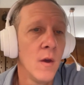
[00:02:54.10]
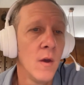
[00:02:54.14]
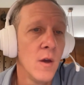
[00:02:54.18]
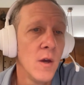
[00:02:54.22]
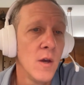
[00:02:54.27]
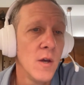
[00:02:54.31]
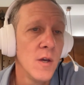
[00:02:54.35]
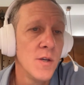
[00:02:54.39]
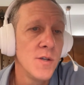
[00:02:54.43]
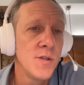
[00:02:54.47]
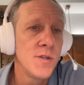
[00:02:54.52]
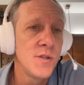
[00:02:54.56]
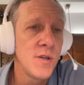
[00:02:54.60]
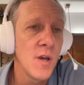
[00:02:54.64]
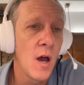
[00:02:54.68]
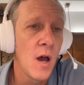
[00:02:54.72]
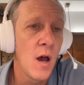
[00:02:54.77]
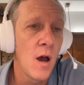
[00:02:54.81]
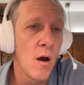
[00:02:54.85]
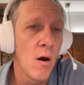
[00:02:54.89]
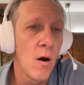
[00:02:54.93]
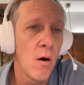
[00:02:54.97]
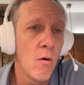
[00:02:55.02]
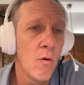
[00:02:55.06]

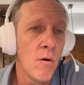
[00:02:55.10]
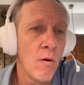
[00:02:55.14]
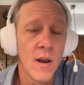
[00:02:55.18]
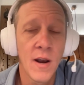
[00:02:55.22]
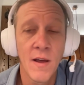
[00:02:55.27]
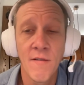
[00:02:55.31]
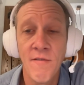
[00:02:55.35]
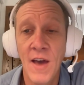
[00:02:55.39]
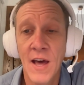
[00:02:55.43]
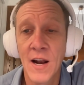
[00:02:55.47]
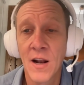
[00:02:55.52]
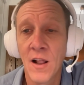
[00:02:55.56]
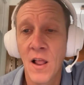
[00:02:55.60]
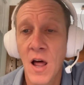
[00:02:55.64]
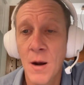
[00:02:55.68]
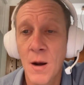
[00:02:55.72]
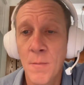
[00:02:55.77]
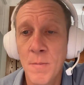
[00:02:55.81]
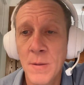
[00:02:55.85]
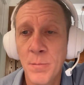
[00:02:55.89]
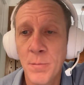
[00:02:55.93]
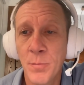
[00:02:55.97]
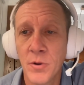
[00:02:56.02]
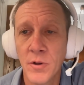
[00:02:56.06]
So, and I've had a lot of
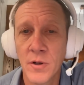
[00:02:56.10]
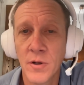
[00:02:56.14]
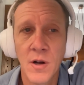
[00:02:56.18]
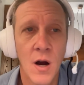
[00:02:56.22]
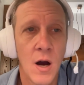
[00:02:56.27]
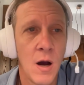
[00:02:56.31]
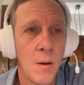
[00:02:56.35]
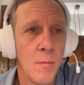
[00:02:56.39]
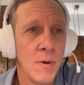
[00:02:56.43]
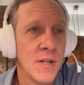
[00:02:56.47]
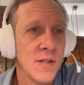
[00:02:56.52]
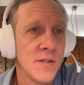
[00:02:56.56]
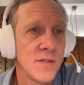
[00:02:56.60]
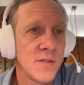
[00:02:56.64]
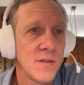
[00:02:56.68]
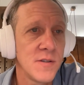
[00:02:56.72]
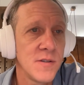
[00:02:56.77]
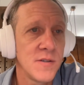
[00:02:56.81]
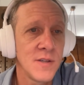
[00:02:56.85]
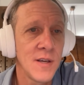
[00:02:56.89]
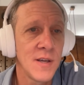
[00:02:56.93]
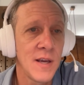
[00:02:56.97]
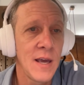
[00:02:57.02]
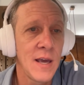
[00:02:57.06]
people in comments
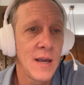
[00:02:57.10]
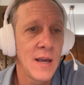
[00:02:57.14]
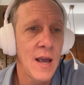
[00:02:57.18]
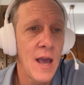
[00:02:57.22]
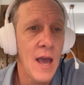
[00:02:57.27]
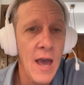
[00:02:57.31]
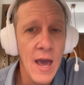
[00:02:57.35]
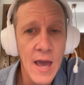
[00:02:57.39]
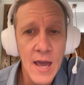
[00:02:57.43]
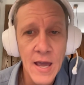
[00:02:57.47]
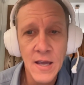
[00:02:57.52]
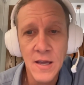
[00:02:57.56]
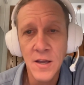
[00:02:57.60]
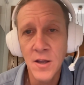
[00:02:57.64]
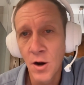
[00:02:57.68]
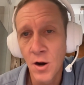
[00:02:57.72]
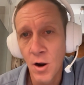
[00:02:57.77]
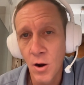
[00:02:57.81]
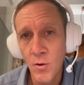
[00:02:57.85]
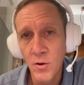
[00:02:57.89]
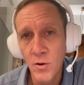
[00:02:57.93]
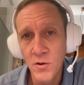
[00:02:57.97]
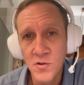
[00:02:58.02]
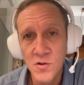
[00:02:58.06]
saying, "Hey,
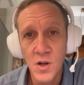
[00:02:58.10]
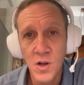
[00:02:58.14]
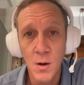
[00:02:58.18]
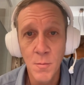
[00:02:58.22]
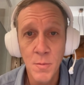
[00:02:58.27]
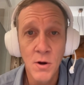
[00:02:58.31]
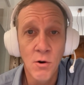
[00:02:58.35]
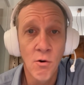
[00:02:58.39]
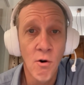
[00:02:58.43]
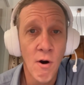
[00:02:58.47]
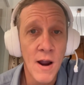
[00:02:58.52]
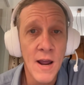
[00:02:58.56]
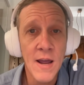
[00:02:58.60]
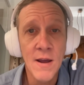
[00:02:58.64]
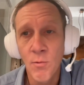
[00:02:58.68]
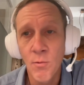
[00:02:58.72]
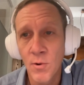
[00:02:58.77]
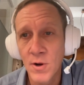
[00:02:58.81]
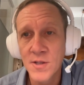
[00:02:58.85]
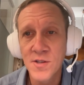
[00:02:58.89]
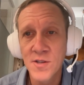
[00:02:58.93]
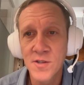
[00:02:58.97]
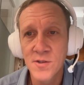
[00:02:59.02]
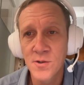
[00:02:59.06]
it's going to be great
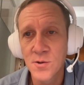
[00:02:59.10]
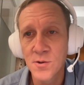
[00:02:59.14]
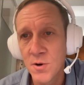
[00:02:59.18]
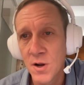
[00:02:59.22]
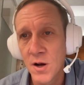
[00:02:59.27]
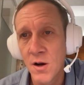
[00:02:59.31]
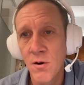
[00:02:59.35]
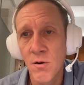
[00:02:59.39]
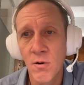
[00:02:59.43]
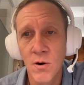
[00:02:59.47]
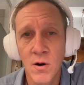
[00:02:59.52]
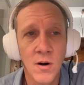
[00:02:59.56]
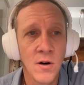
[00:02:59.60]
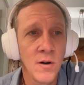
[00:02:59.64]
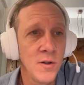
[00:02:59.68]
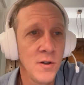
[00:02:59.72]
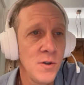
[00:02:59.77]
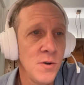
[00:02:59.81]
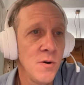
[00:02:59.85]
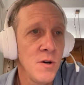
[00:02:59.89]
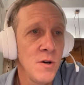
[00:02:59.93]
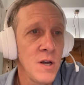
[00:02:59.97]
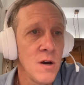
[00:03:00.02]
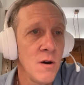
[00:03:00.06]
once Suno or Udio